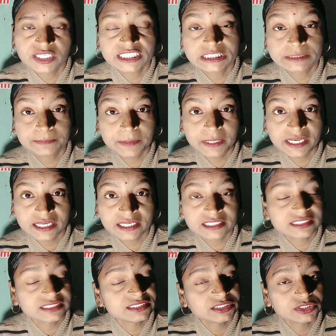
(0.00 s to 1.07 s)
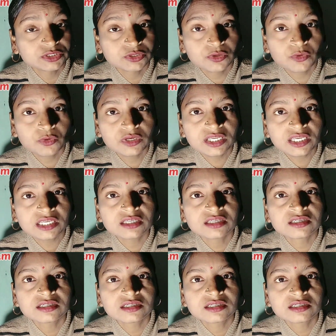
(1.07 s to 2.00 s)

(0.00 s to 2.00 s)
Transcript: speak slowly?